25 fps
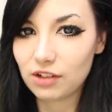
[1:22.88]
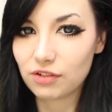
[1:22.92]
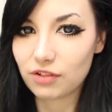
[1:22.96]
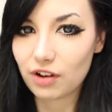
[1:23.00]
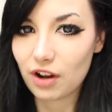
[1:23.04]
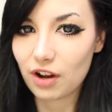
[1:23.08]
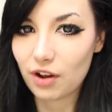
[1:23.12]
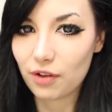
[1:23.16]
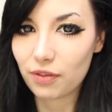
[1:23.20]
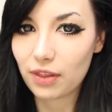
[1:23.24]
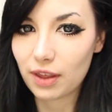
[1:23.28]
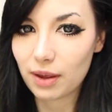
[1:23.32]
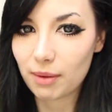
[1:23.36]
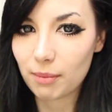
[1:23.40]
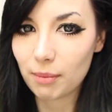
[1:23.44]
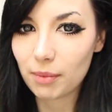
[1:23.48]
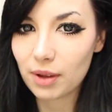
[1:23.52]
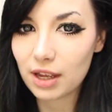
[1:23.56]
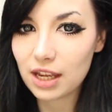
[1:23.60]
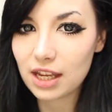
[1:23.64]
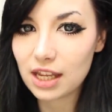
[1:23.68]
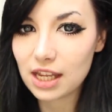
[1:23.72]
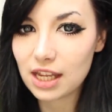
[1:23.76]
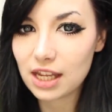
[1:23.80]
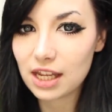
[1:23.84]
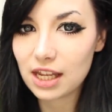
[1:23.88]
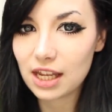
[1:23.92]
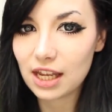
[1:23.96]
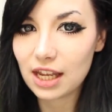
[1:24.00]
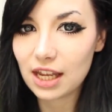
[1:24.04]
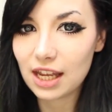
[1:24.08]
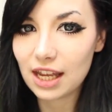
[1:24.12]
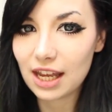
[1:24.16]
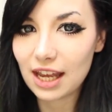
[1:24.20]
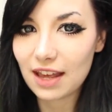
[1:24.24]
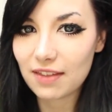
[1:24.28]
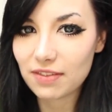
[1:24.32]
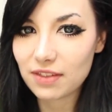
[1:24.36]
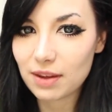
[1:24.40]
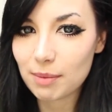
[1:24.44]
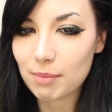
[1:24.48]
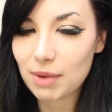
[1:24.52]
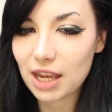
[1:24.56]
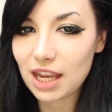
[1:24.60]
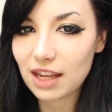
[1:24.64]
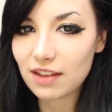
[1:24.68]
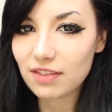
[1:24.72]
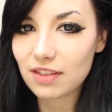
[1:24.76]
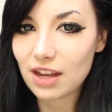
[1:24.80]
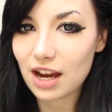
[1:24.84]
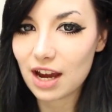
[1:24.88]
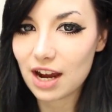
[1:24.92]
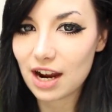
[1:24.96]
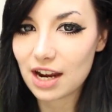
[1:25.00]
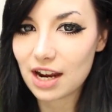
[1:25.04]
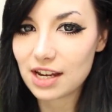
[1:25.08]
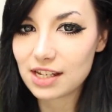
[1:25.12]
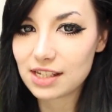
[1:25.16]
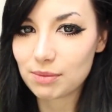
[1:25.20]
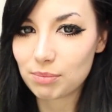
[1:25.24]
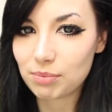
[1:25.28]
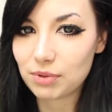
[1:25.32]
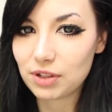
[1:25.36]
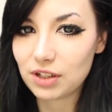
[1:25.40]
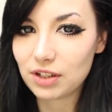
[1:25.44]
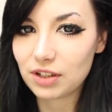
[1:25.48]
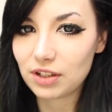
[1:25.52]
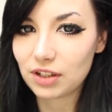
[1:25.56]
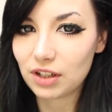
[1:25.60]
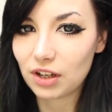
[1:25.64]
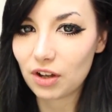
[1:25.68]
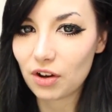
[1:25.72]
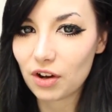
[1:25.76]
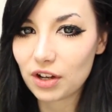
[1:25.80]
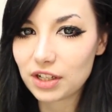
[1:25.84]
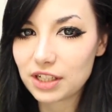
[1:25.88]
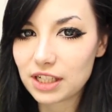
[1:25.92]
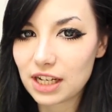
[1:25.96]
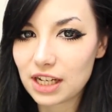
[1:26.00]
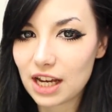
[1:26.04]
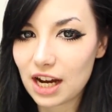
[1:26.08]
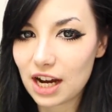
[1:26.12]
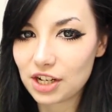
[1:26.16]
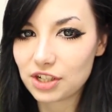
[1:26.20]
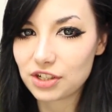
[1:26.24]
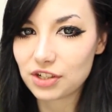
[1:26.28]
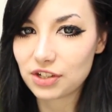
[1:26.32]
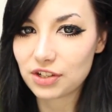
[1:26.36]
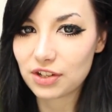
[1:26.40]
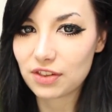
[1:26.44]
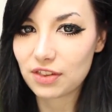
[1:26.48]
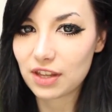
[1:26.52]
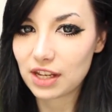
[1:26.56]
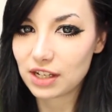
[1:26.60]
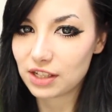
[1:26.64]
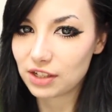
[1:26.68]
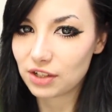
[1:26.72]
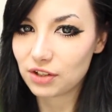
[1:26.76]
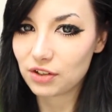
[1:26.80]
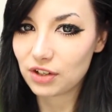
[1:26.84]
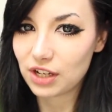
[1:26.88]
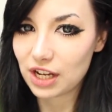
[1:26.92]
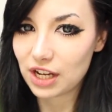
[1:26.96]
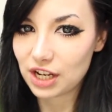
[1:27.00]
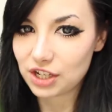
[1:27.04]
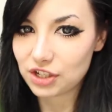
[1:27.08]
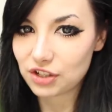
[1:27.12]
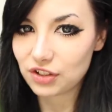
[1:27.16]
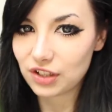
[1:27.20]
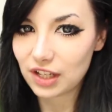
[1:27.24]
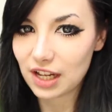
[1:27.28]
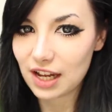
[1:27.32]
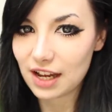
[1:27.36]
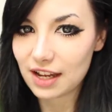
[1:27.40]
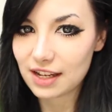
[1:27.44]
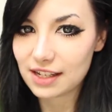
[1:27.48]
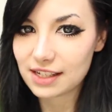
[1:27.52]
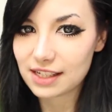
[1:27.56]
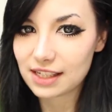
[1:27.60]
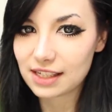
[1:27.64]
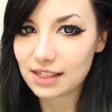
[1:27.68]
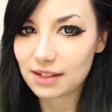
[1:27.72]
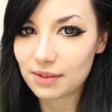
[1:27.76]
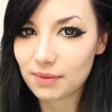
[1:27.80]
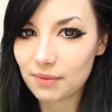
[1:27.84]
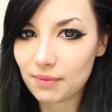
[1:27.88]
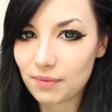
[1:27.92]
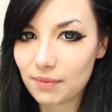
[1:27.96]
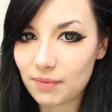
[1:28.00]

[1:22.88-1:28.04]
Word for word: around them. And they make the eyes appear a lot larger than your natural eyes.